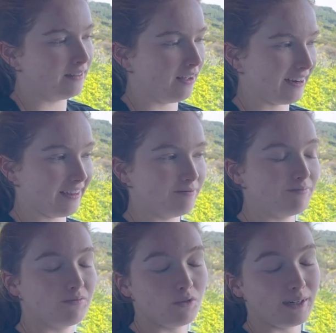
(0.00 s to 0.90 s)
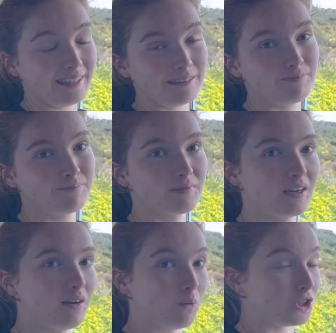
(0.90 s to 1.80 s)
Like, I really
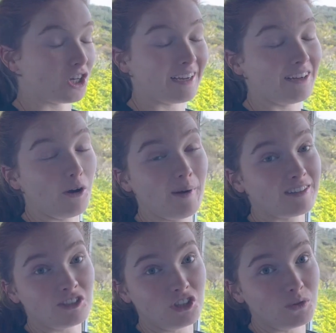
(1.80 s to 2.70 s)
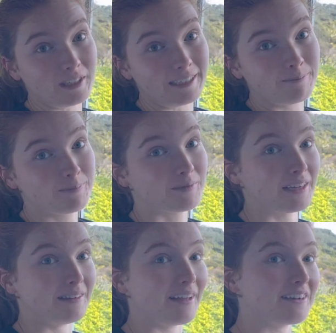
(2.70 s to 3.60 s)
wish I could go back to uni
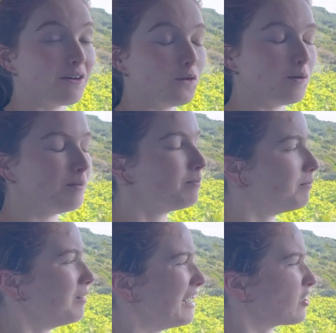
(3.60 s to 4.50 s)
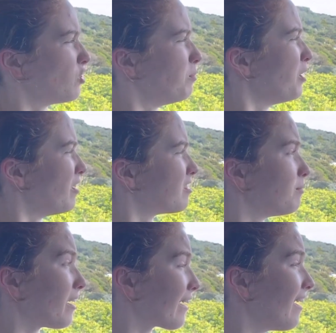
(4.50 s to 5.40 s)
and like go to a lecture in person, but
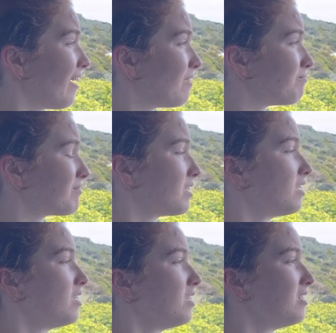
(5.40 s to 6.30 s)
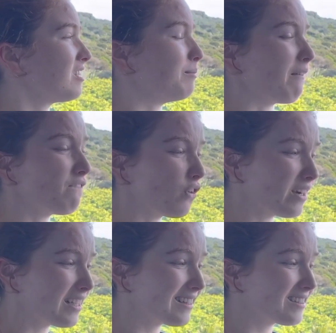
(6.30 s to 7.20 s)
I can't. See my
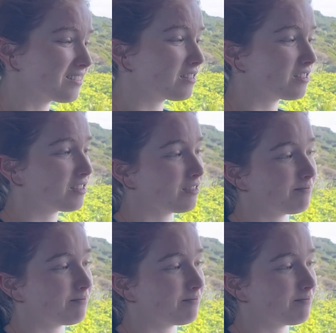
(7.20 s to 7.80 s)
friends,